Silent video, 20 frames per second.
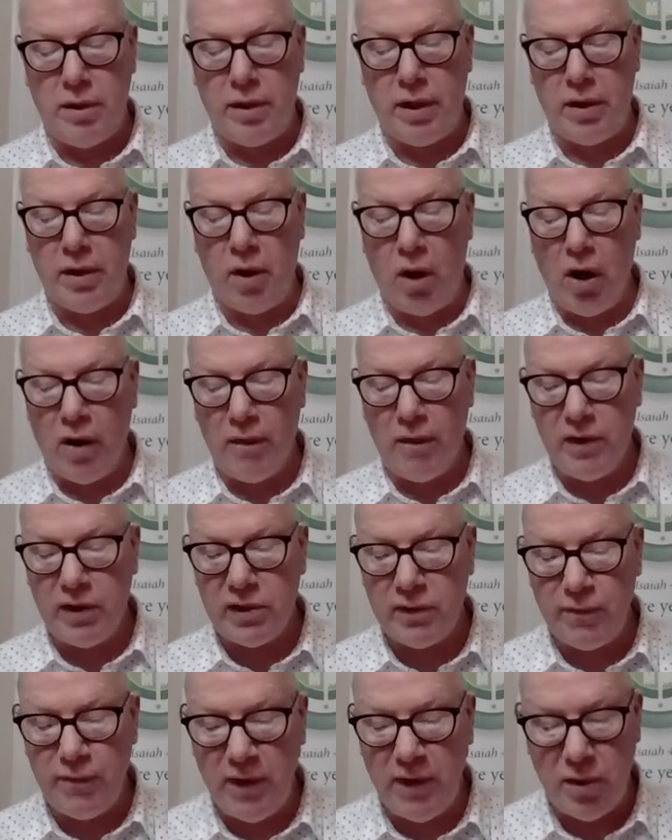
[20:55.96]
that all of
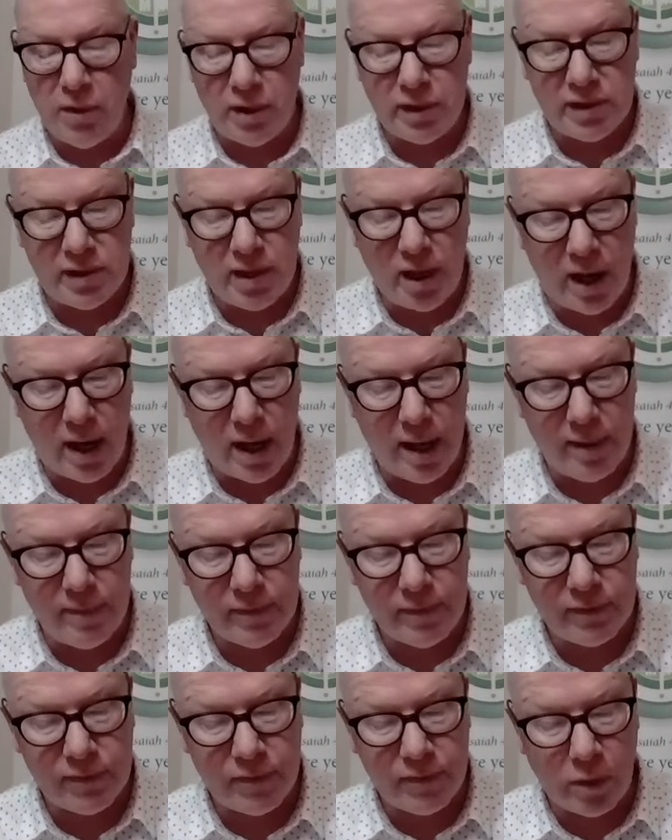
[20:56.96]
us feel at
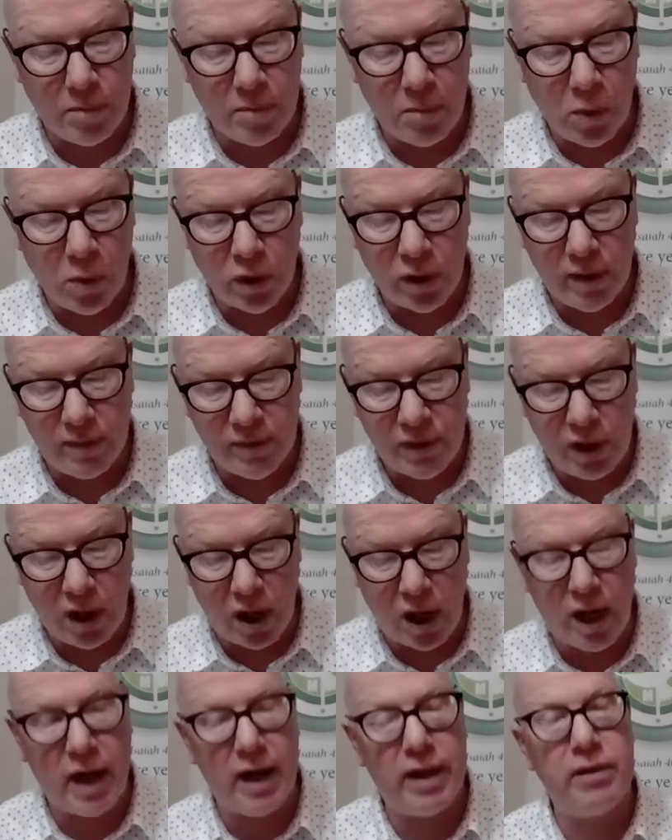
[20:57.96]
times for more of
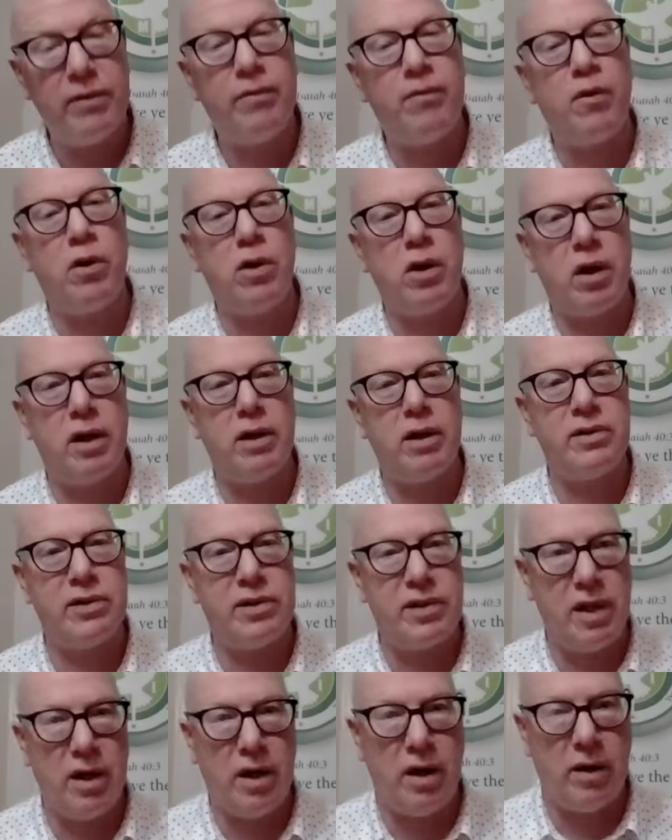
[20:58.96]
God for
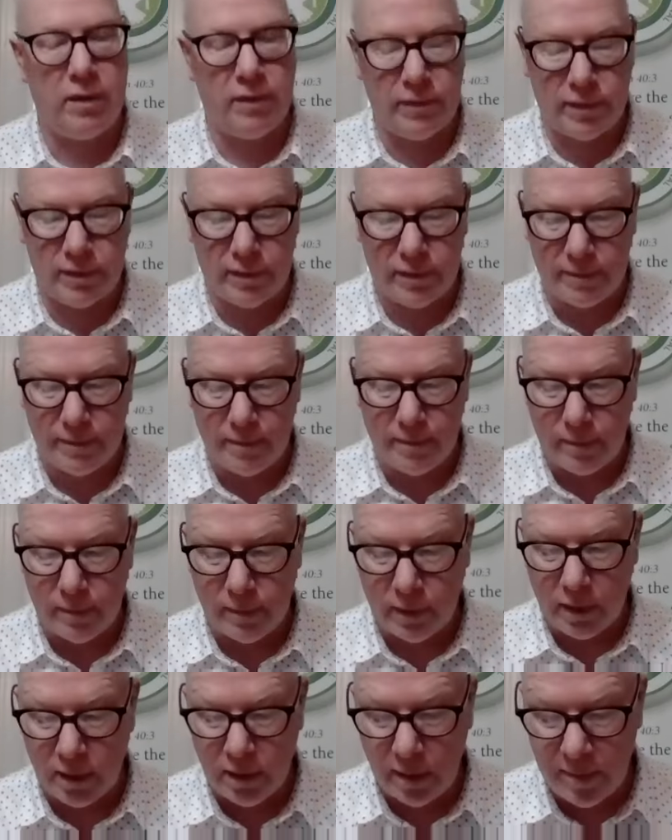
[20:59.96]
ourselves.
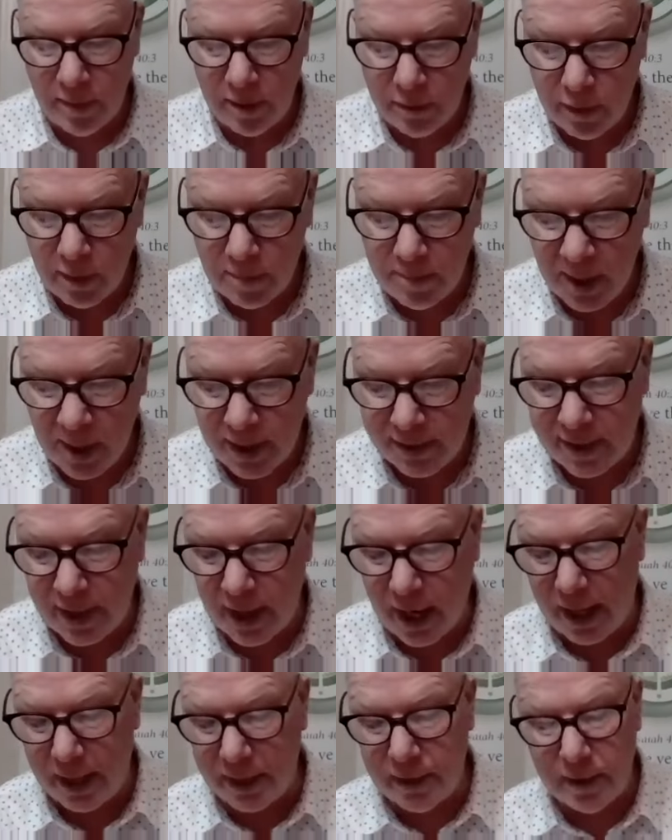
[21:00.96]
Let me repeat
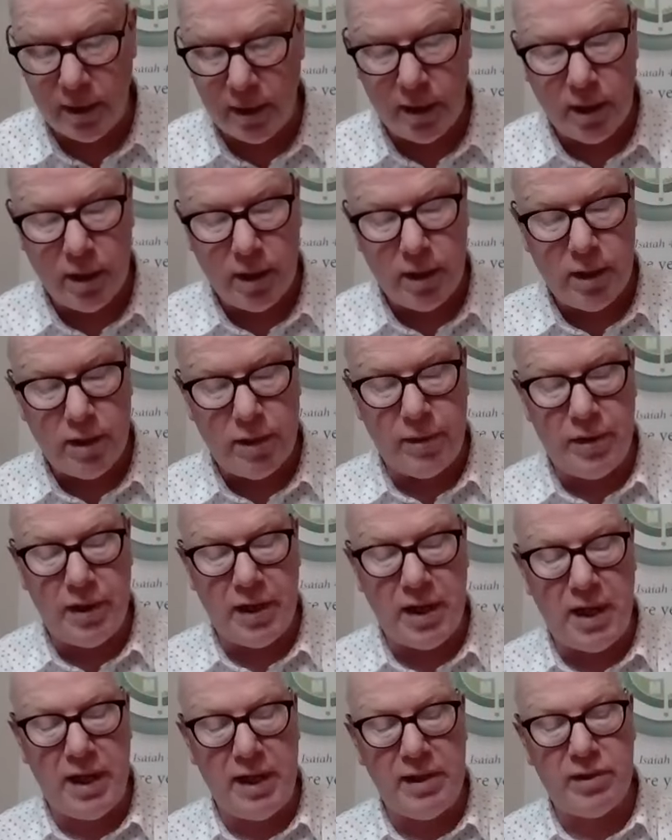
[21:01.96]
that.
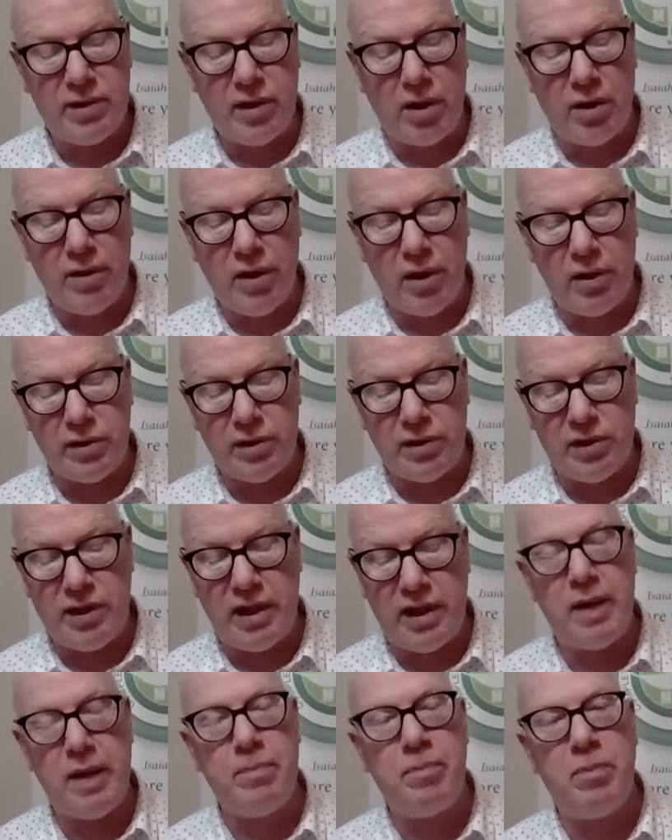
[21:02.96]
These are those
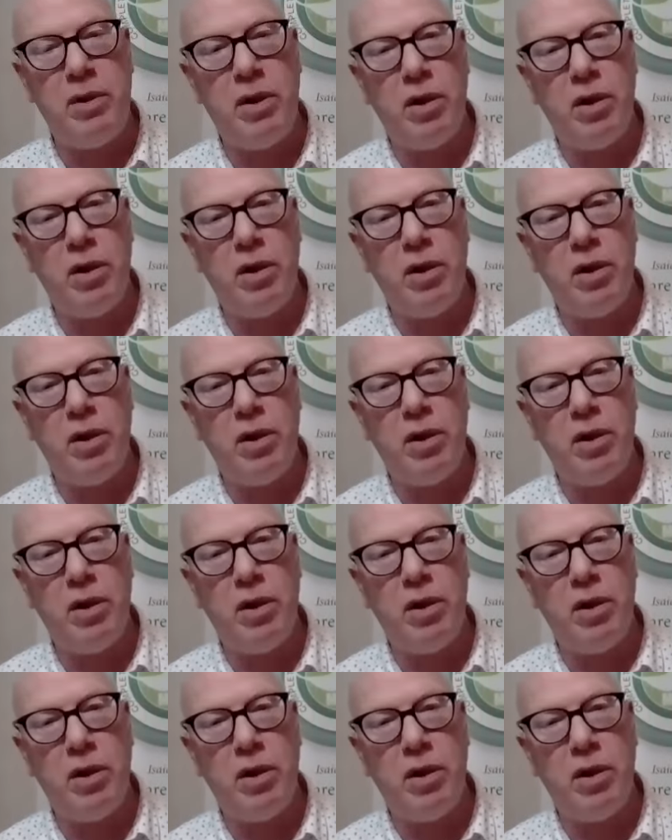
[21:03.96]
deep